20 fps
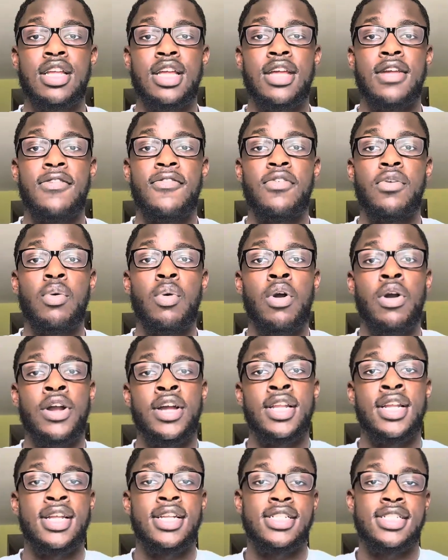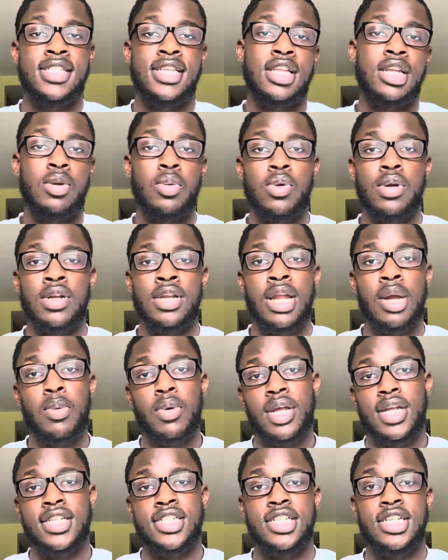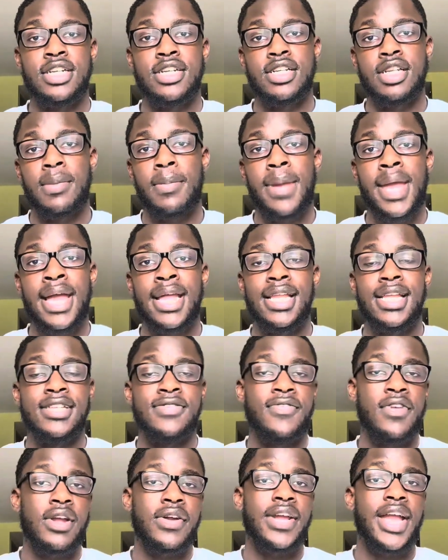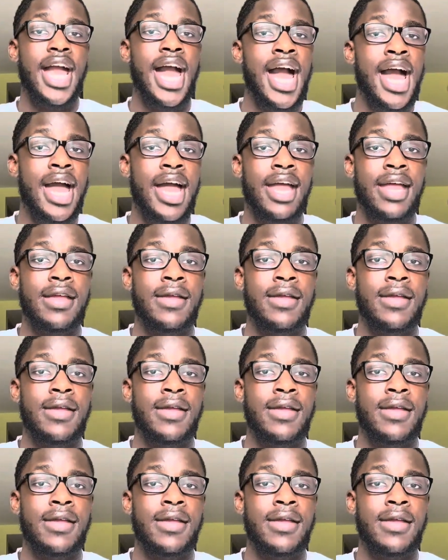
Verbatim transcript: If you are in a city where network engineer demand is very high,